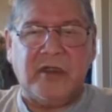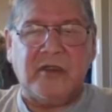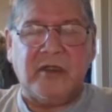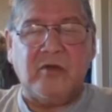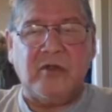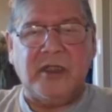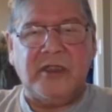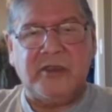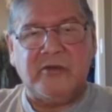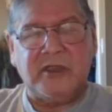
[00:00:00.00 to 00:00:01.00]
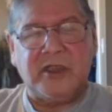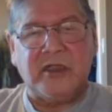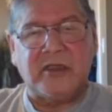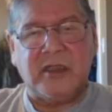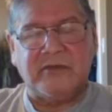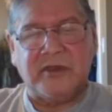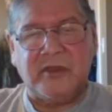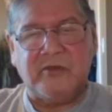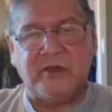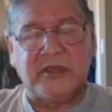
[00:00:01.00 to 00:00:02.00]
not only introducing ourselves to
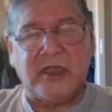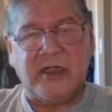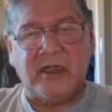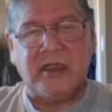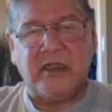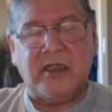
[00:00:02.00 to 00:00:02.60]
those that are